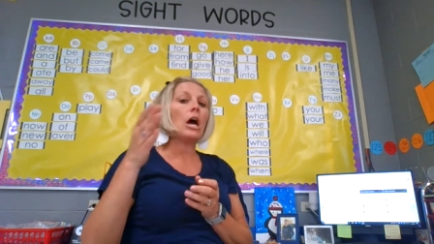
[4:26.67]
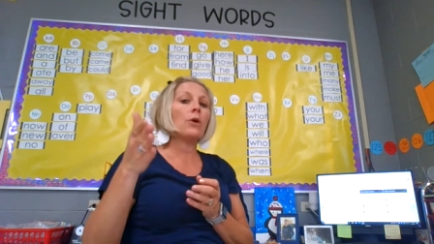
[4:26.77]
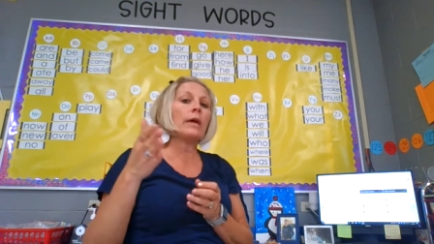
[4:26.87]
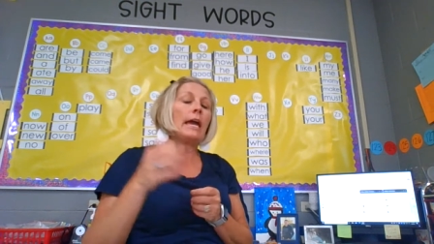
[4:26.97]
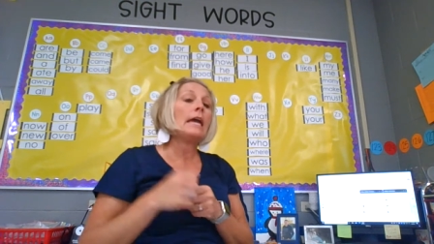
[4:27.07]

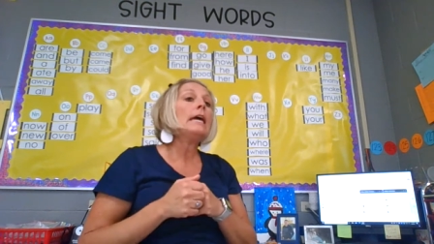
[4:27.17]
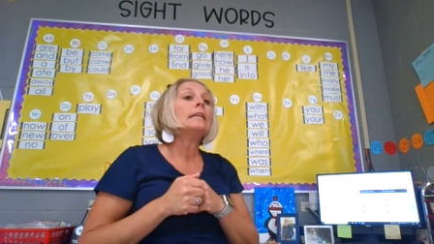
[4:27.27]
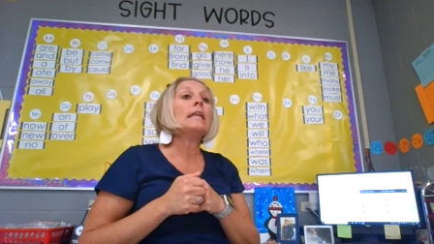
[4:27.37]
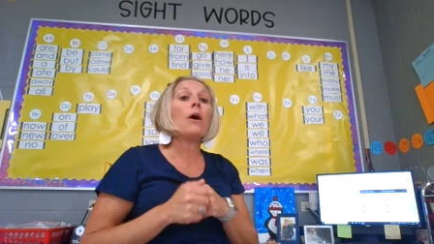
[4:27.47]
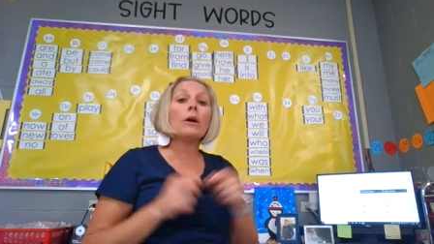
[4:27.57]
Okay,
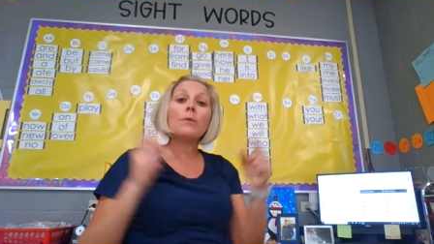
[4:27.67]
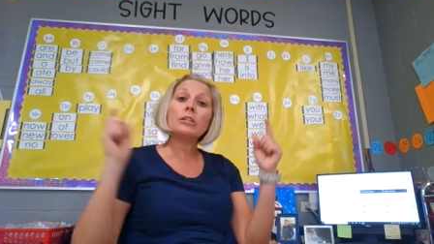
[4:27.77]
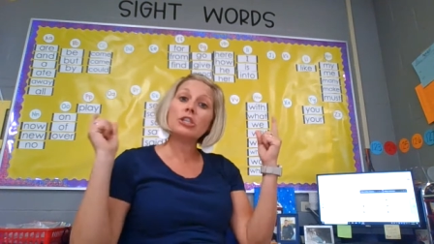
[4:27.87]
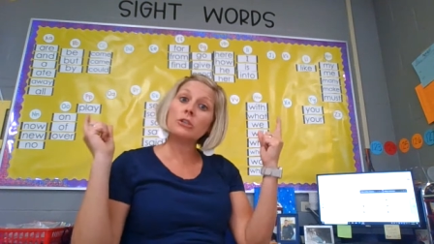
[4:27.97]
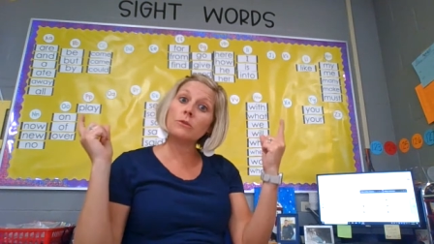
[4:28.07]
now I
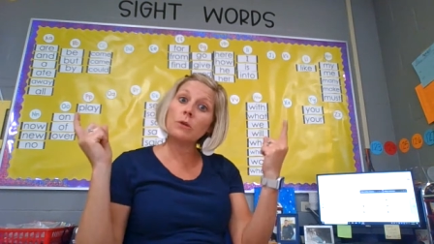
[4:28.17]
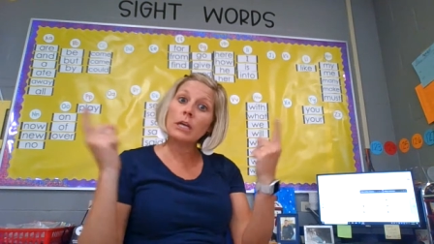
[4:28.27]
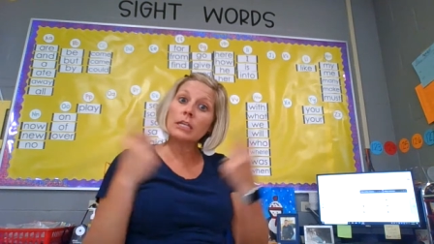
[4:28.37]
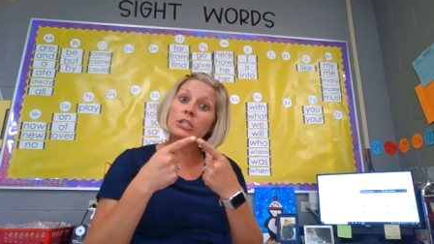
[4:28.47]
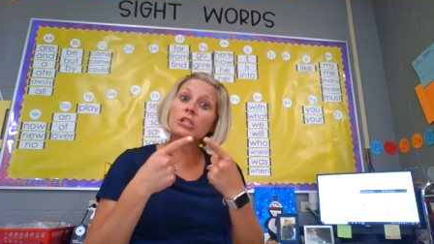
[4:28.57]
want you
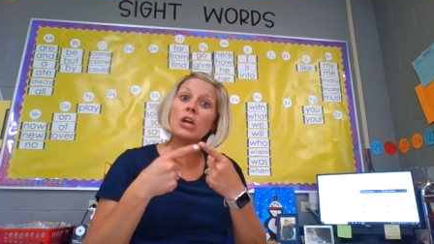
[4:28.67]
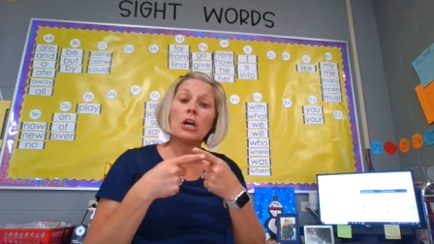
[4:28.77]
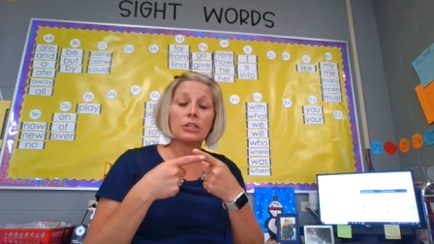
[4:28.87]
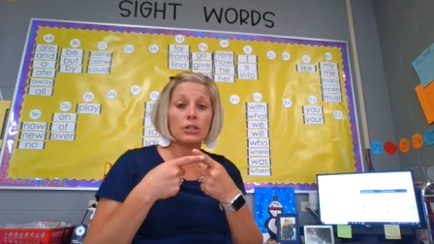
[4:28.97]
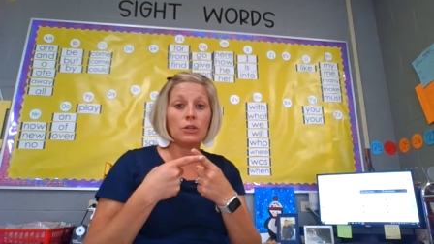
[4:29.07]
to
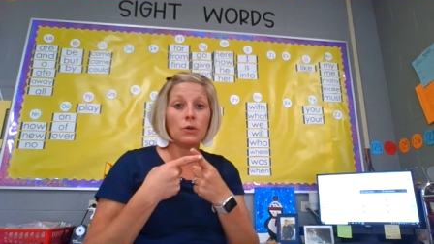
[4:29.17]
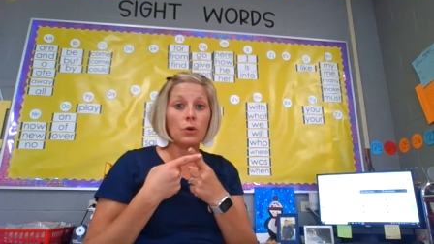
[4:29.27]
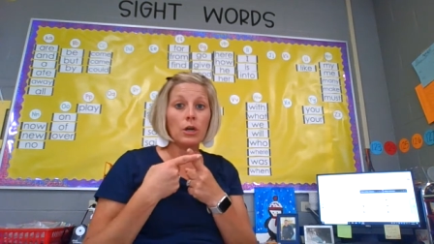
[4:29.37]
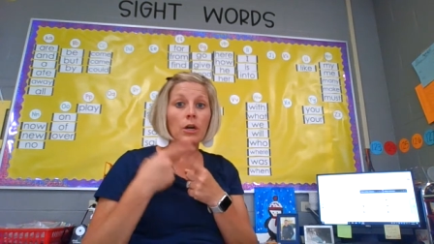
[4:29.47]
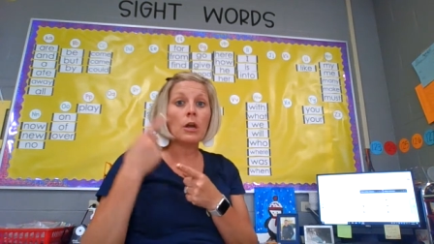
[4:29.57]
talk to
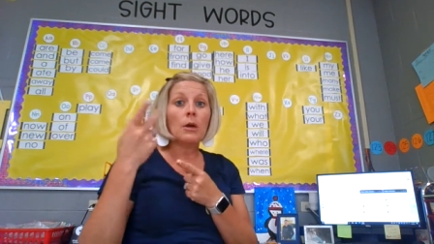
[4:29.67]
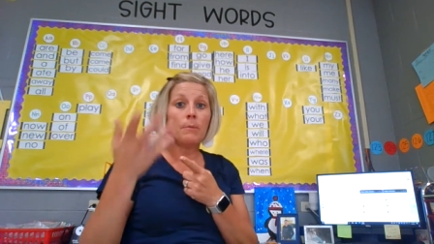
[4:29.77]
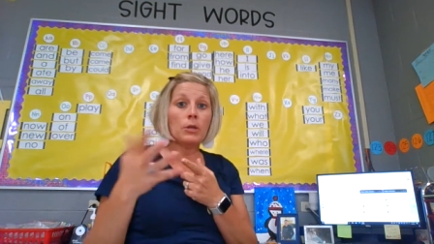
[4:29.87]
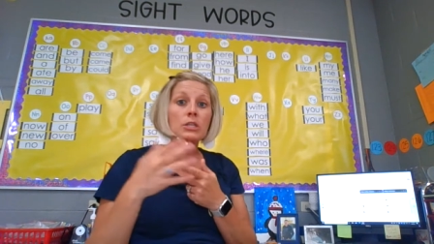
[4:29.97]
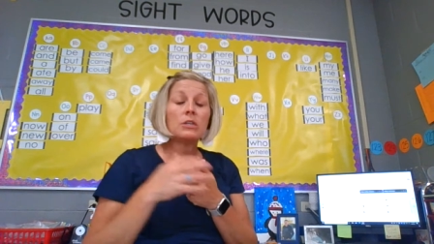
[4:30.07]
your
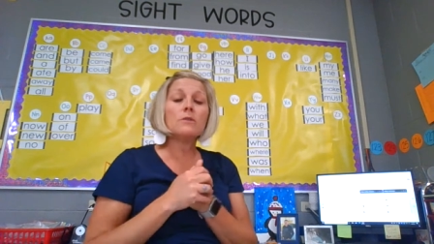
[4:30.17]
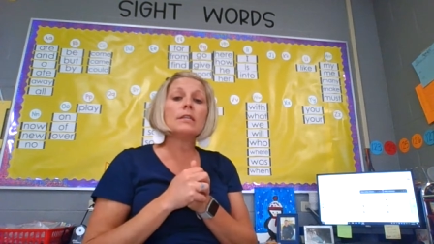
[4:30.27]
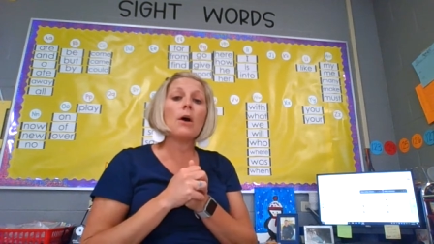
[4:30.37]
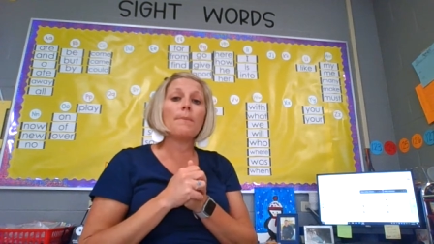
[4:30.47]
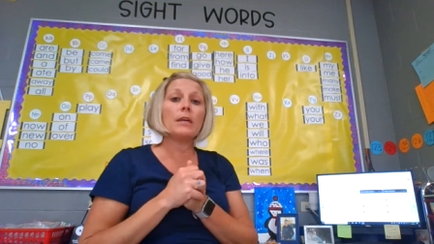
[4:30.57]
person
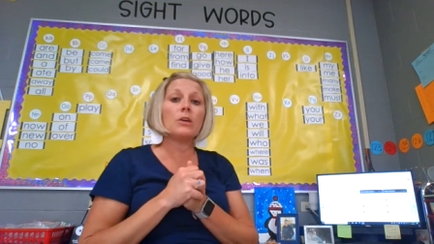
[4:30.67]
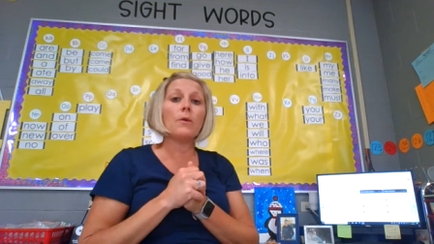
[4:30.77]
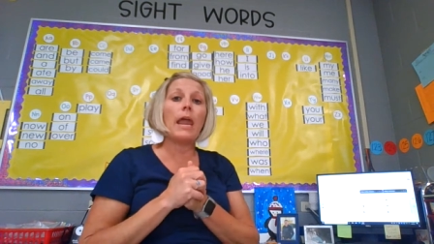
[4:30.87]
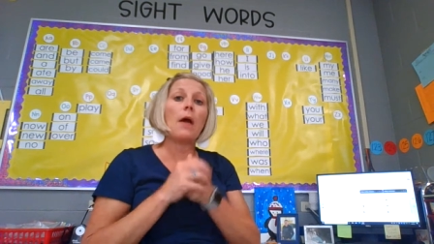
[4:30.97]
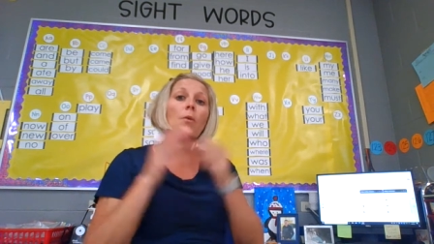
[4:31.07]
who's helping
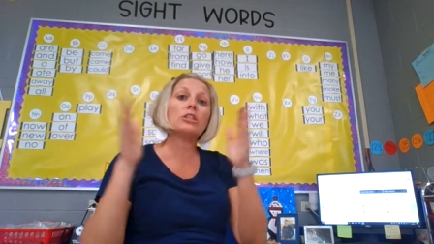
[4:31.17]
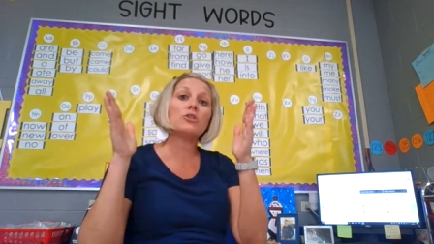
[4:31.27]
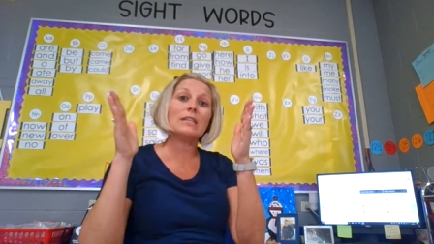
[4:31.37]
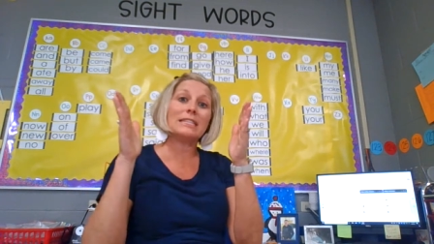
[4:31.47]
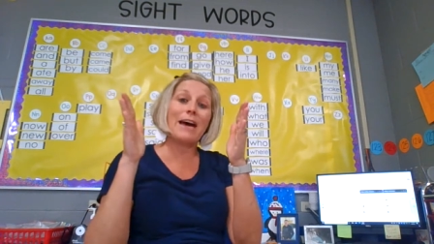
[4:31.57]
you and I
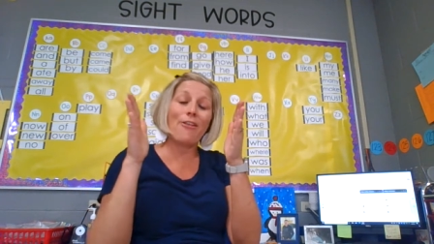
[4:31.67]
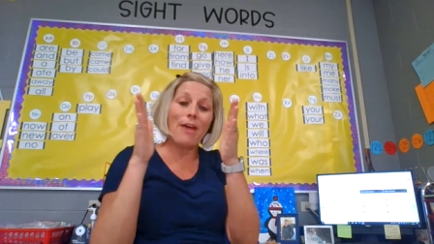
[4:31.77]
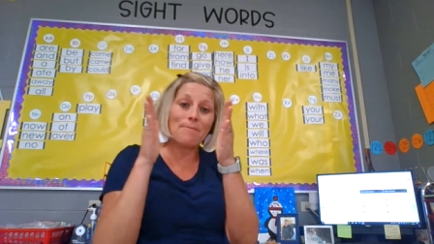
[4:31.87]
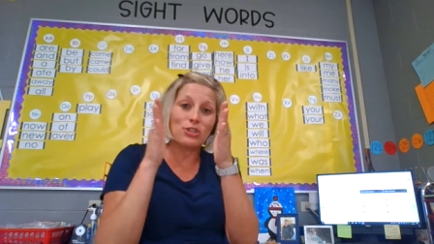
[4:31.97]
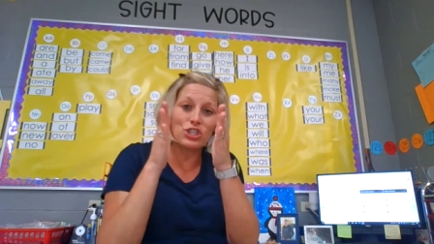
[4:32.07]
want you to tell
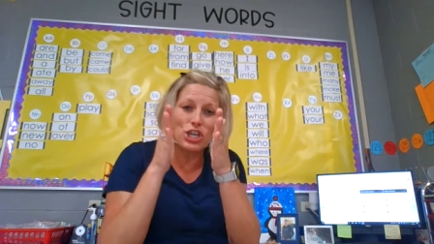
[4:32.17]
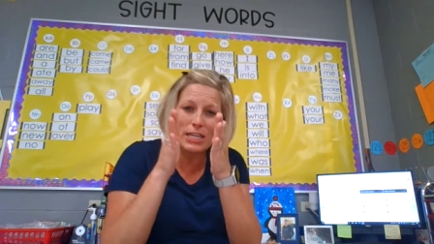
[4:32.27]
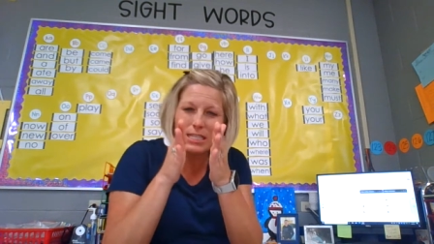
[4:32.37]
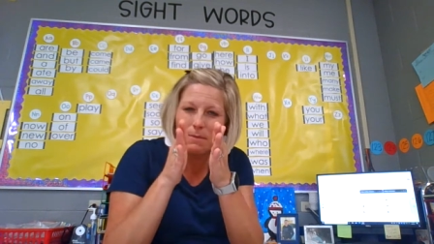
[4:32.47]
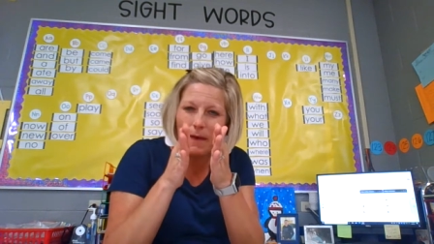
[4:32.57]
them
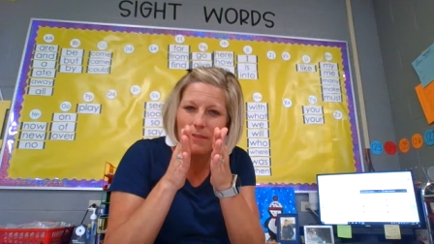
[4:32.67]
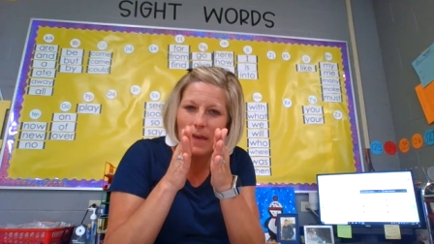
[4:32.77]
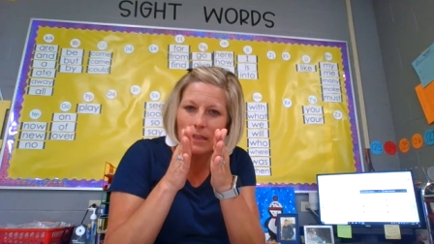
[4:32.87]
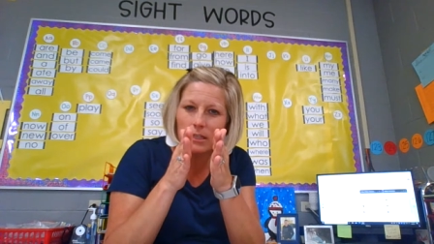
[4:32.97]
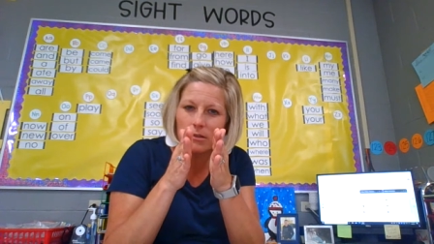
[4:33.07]
just about
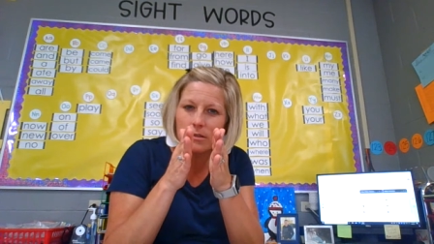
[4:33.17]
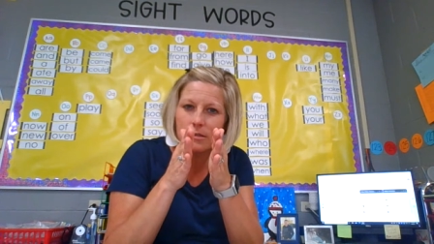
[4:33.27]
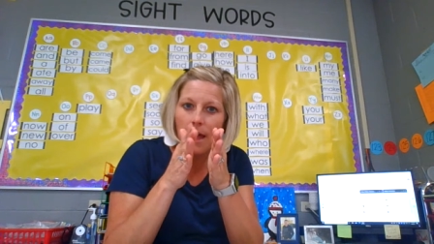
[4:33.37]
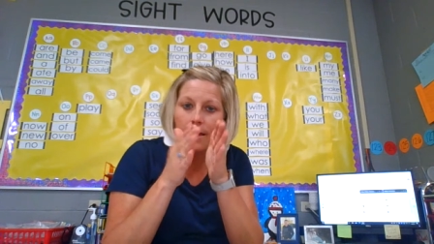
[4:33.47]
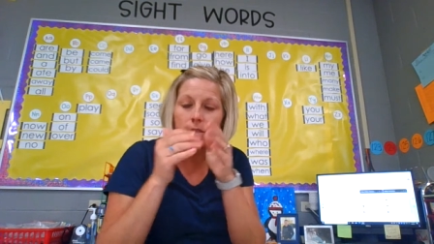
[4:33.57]
that little
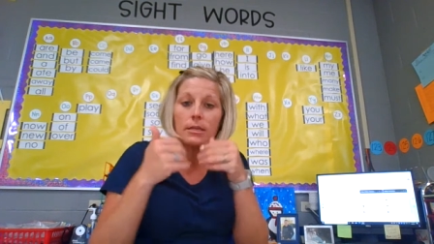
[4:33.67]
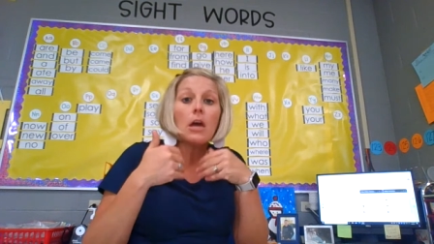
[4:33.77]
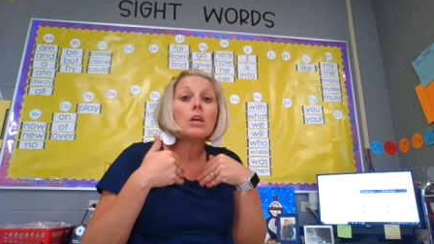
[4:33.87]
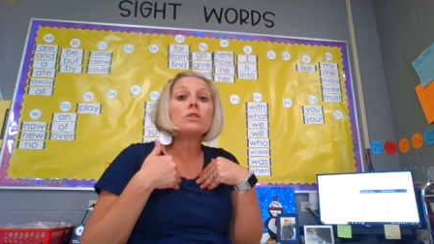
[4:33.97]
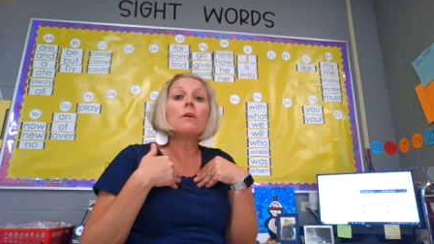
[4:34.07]
slice.
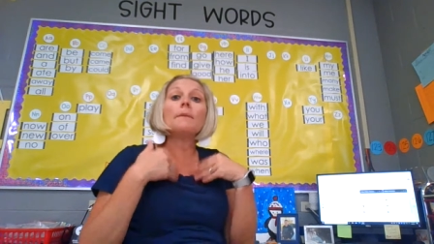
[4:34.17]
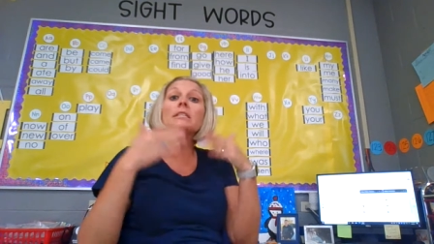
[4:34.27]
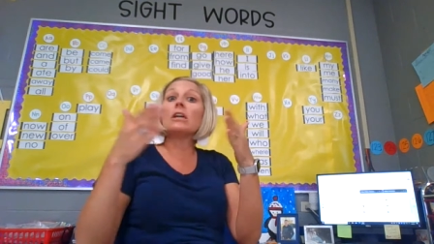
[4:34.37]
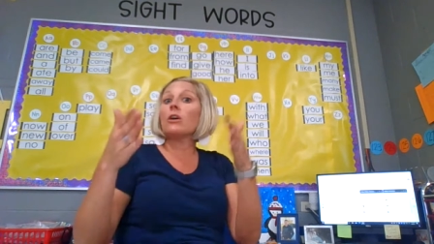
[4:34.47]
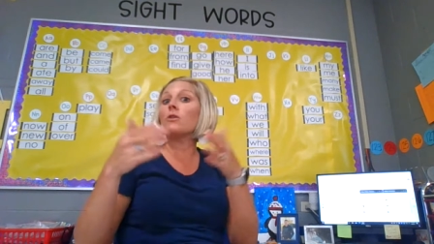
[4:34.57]
So I'm
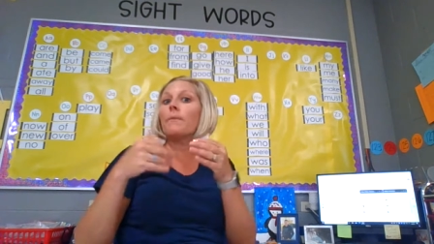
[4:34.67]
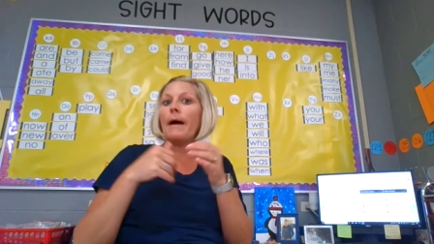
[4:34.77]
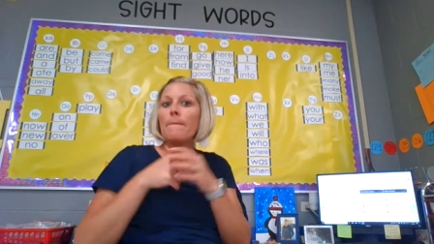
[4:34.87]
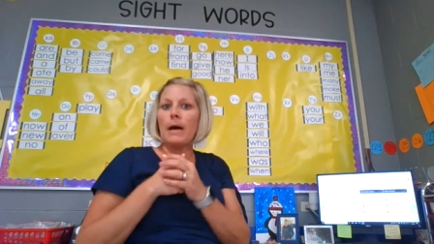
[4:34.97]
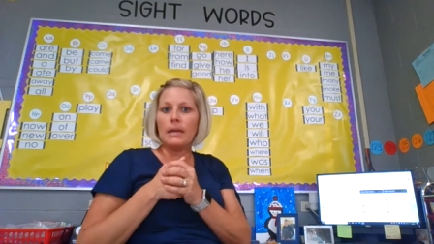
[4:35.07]
going to tell you
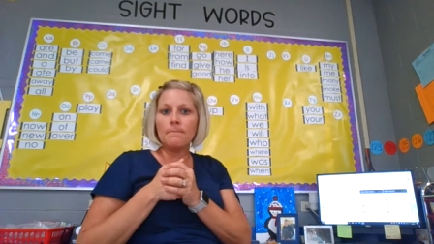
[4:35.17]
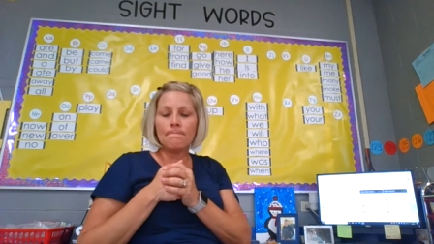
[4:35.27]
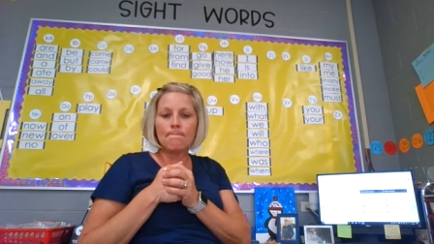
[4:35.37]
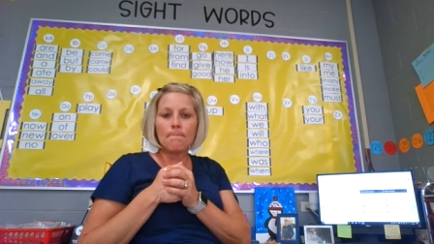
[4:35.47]
about mine.